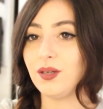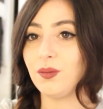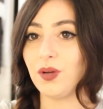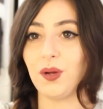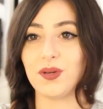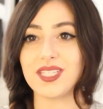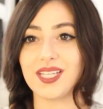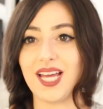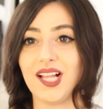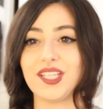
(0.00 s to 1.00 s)
when I went to
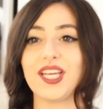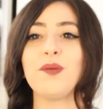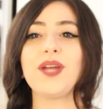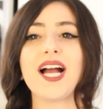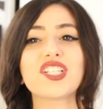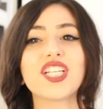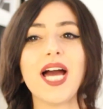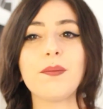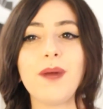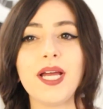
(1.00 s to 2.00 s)
Cali. And we actually
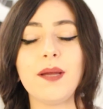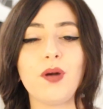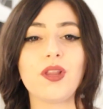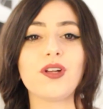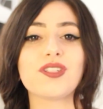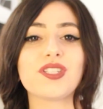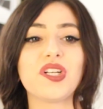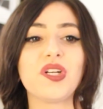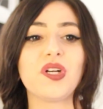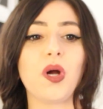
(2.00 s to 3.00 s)
had my brother's
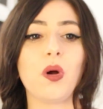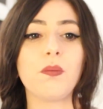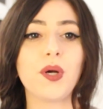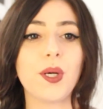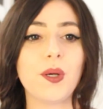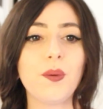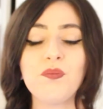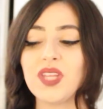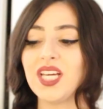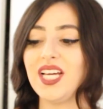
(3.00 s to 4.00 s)
GoPro
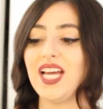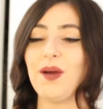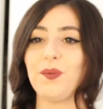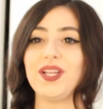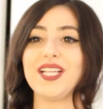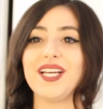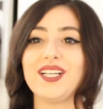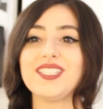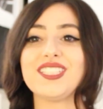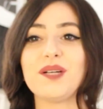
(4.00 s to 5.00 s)
and we
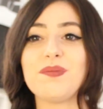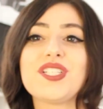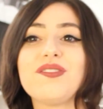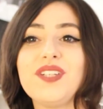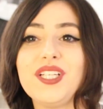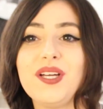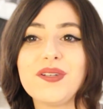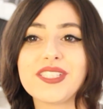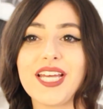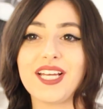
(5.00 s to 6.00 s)
did a bunch of
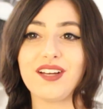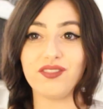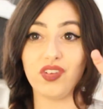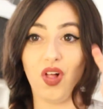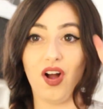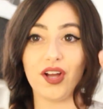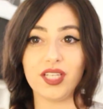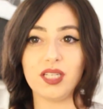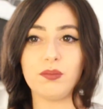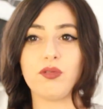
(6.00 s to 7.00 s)
videos like
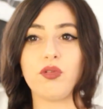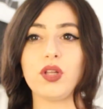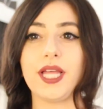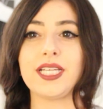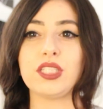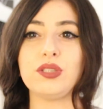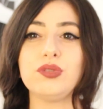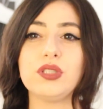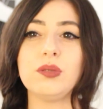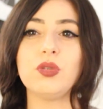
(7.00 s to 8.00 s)
vlogging before like
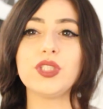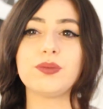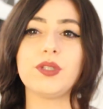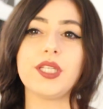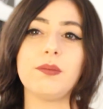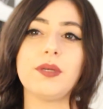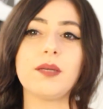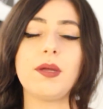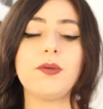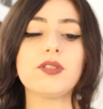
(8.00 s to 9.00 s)
YouTube was really
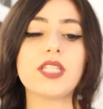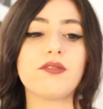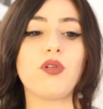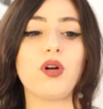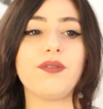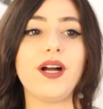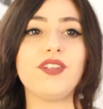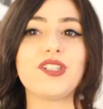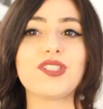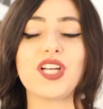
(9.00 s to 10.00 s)
big. Maybe it was like four or five
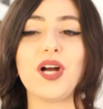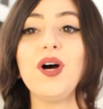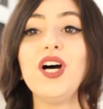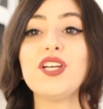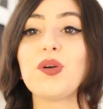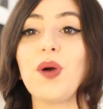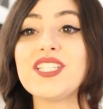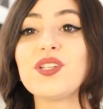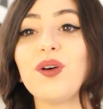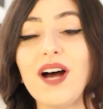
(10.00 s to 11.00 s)
years ago. So I
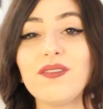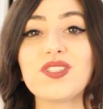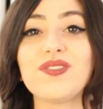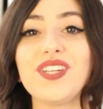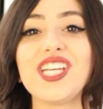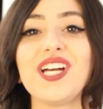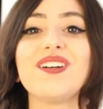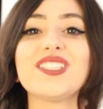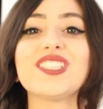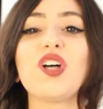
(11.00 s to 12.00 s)
still have those
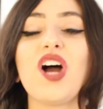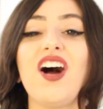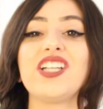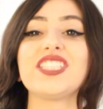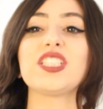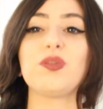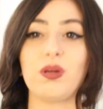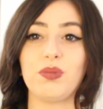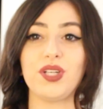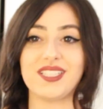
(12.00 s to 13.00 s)
videos. So I honestly
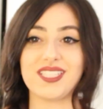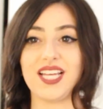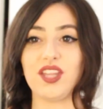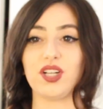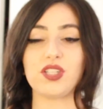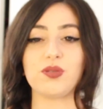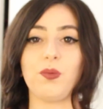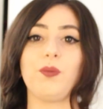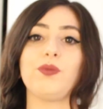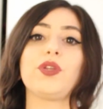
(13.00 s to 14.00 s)
want to put it together because we
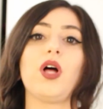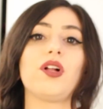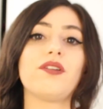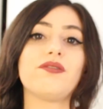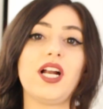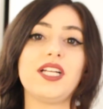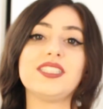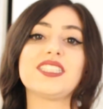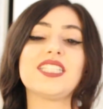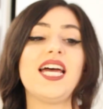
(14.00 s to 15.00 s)
went with all our
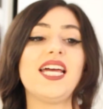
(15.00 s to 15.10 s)
friends